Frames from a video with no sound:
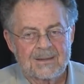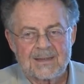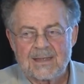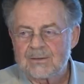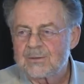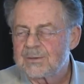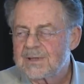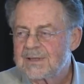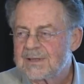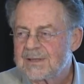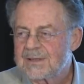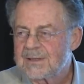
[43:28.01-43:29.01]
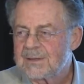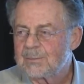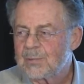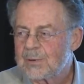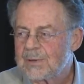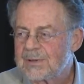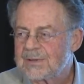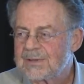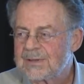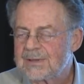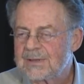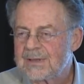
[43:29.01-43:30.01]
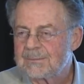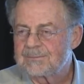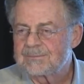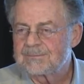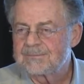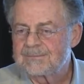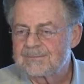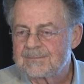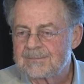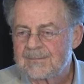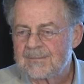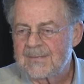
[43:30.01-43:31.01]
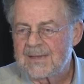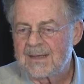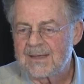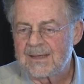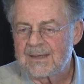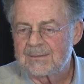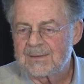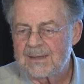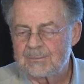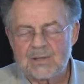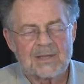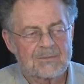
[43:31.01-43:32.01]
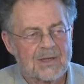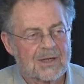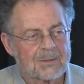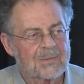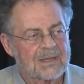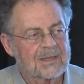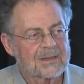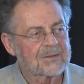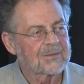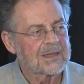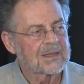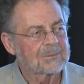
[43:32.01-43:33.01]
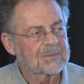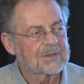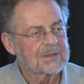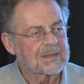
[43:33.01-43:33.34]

Yeah, curricula are important, and um, uh, I believe they are being developed.